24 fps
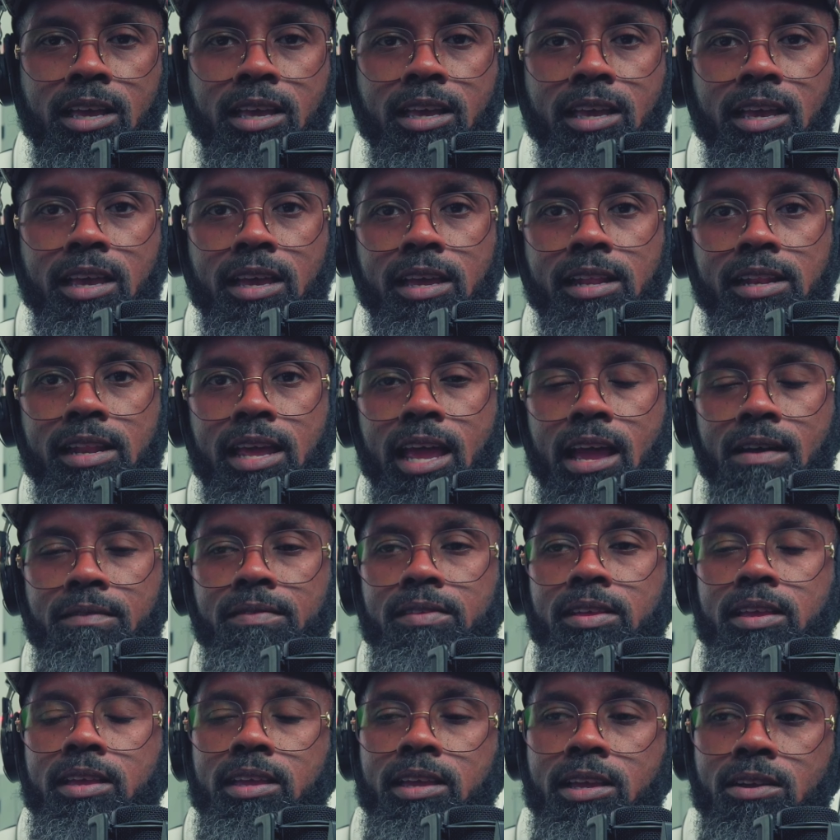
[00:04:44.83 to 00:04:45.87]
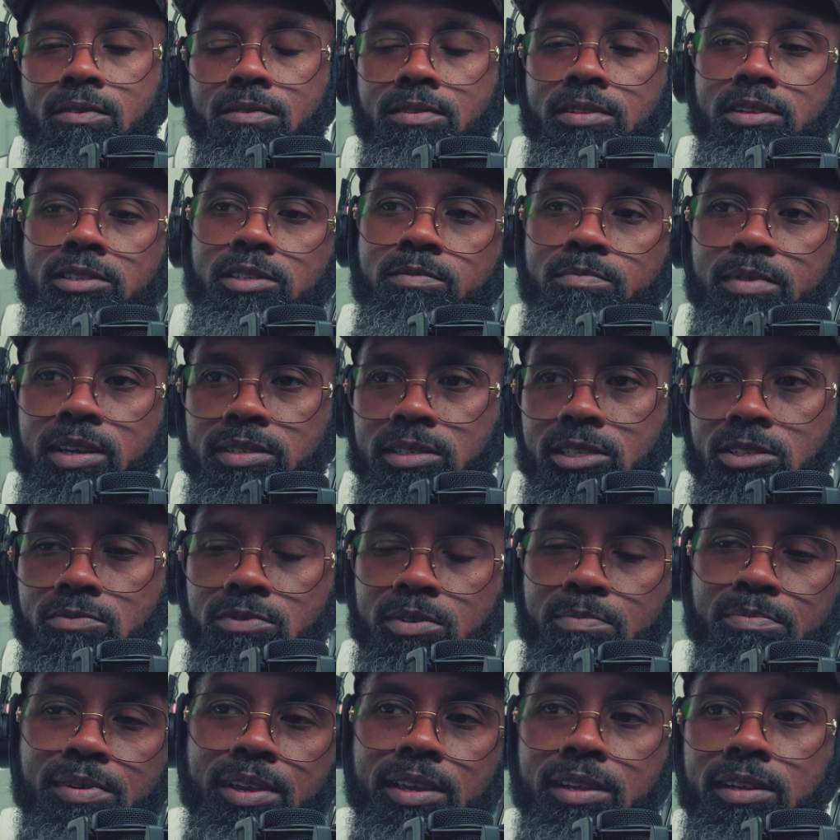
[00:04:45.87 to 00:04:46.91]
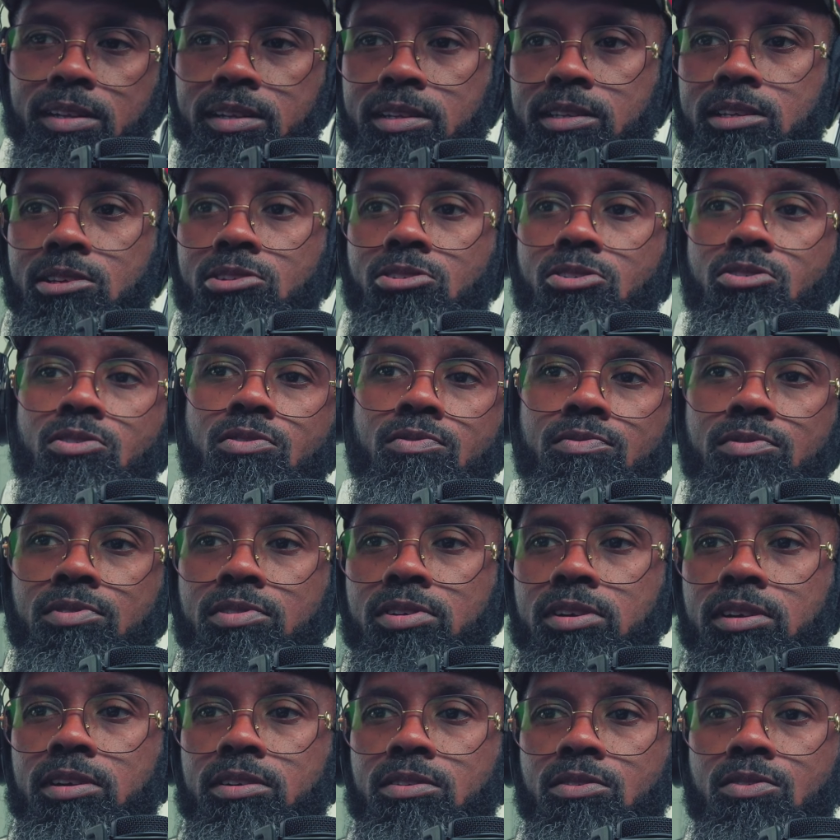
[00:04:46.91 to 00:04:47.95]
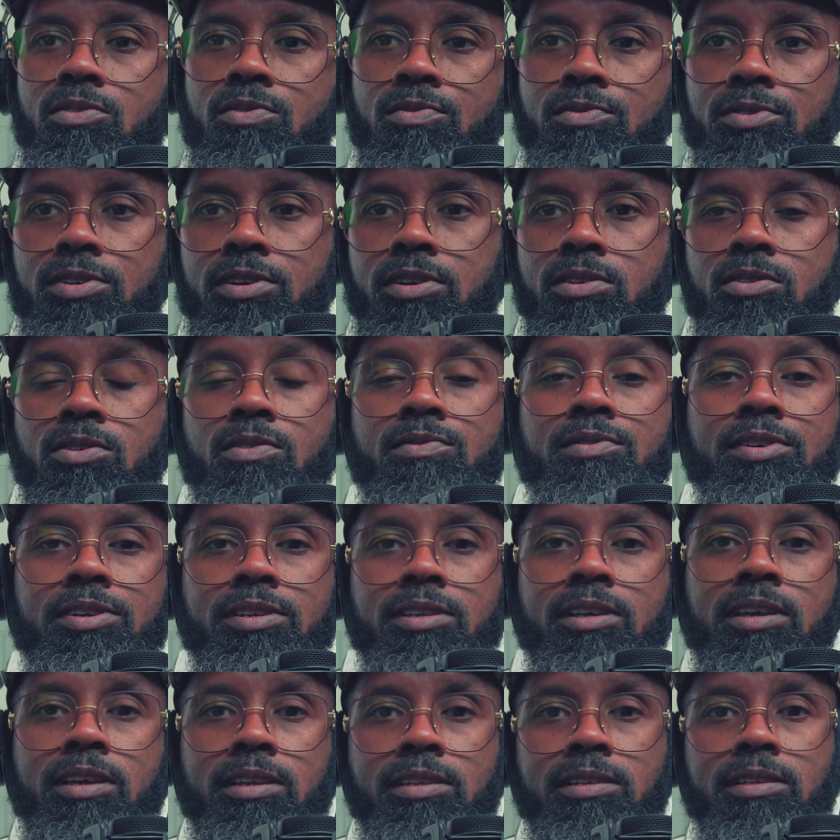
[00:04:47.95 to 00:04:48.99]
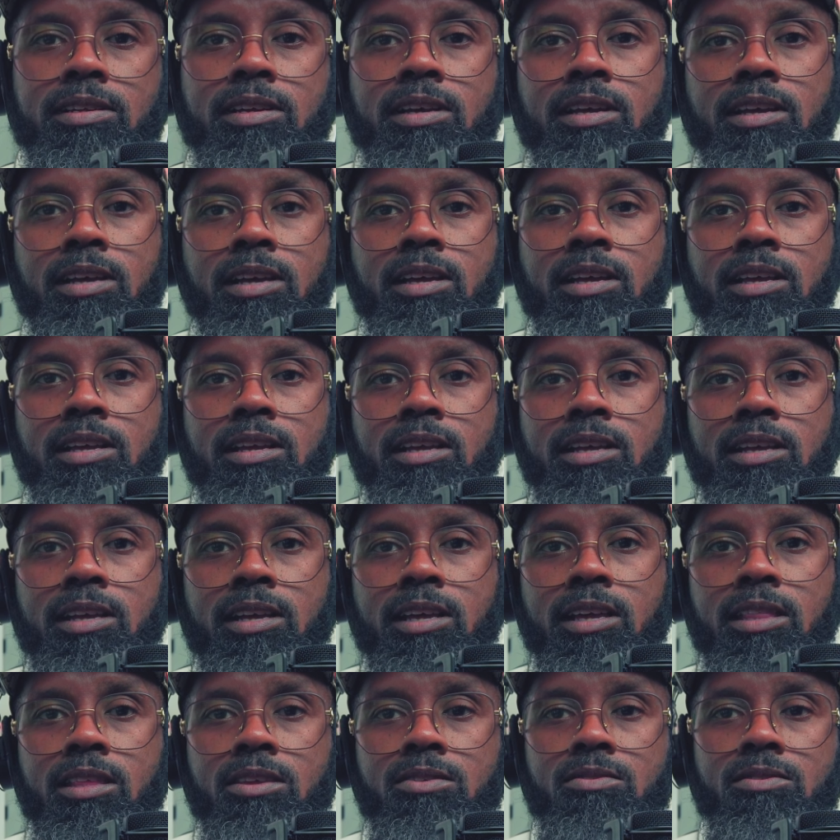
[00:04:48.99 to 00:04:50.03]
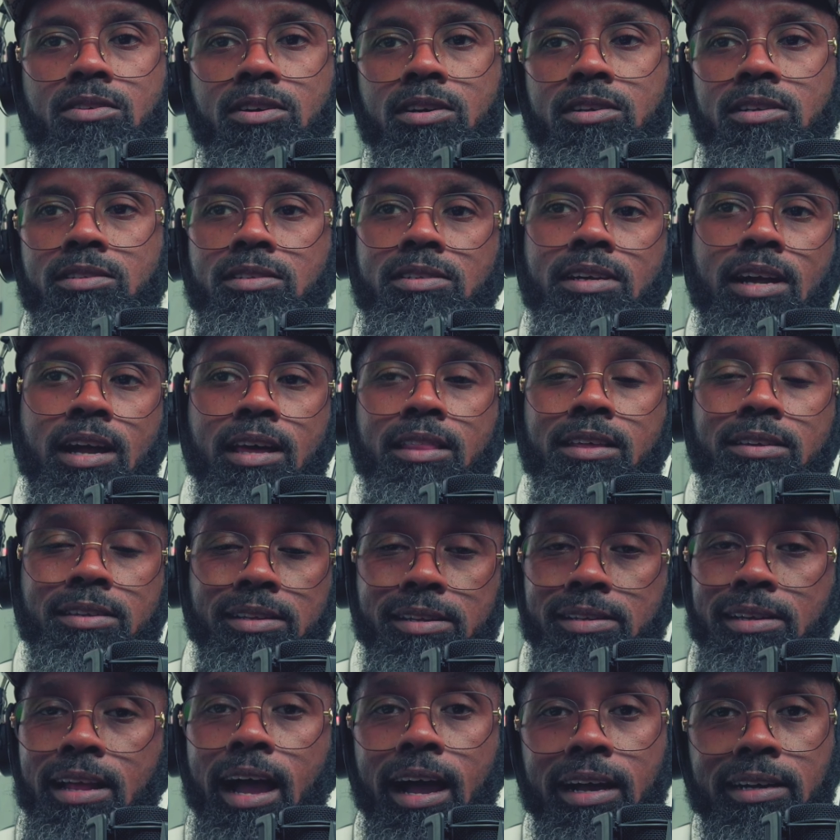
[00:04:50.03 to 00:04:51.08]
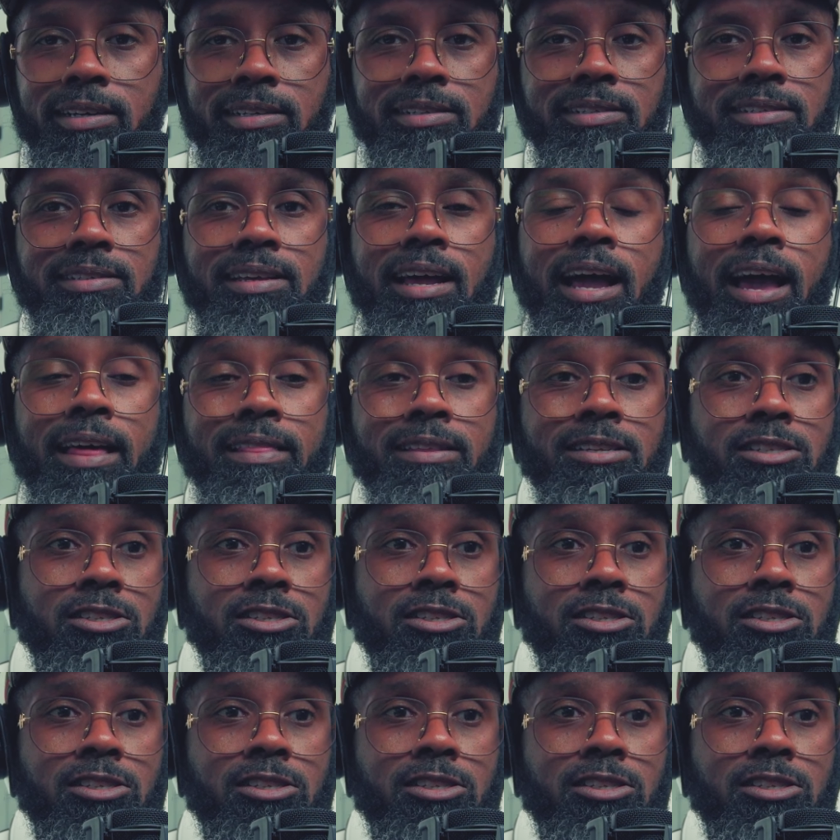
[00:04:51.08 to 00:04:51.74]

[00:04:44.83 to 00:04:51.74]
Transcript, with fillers: And after hearing this message repeatedly over and over and over again, either you're going to tithe or you're not going to tithe.